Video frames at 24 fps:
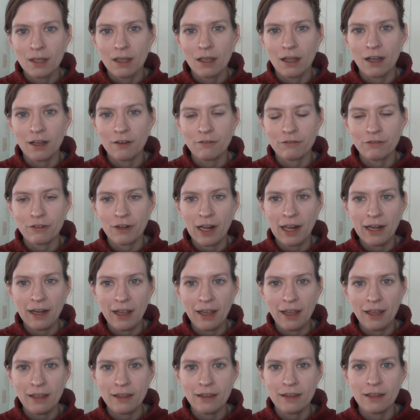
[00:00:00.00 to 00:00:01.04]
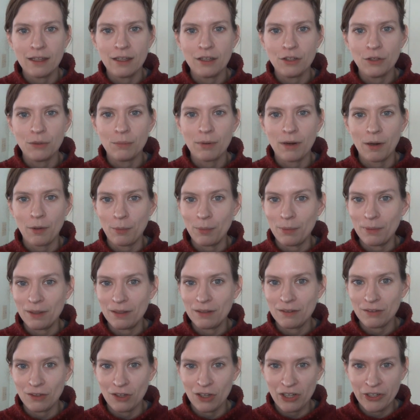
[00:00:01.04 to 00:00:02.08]
on Friday, then you probably
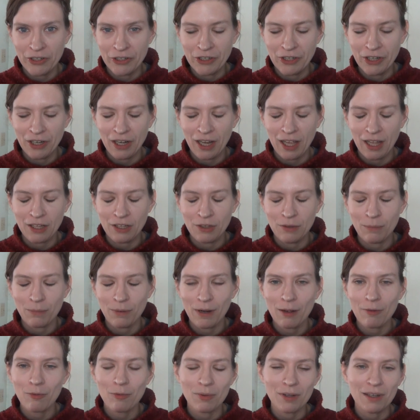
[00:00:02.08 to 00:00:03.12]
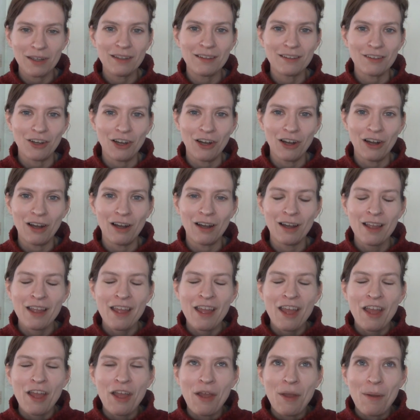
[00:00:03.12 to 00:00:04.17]
saw her, and you probably saw
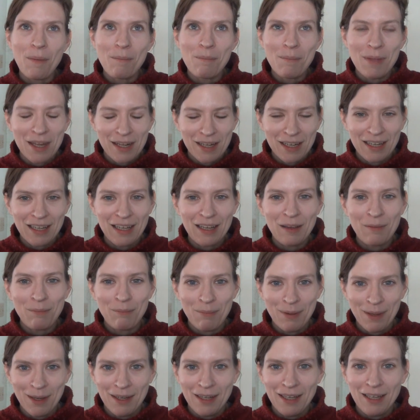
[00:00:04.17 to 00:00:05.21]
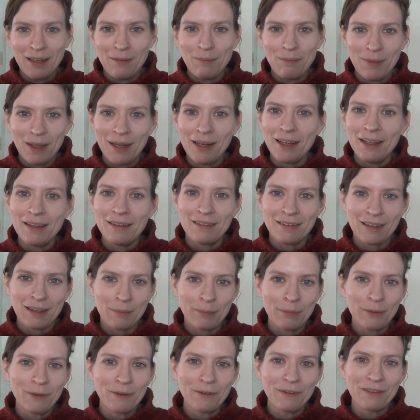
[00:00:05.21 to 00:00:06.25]
many, many, many
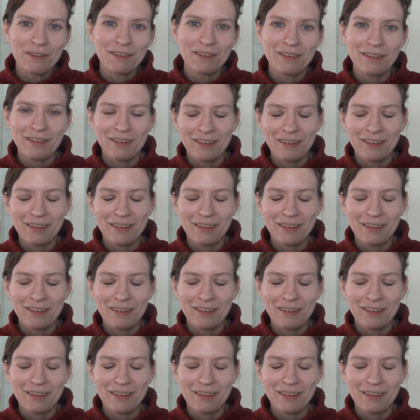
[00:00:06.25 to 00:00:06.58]
samples.